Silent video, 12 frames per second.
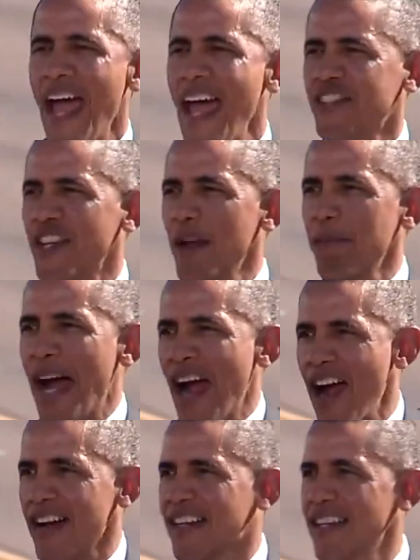Asian
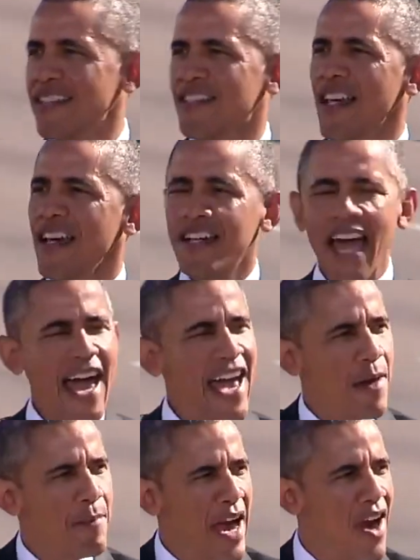Americans,
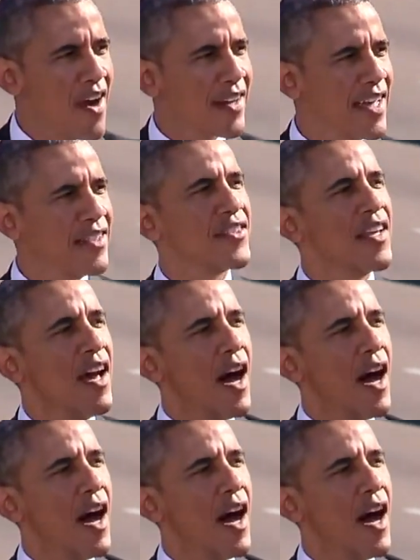gay Americans,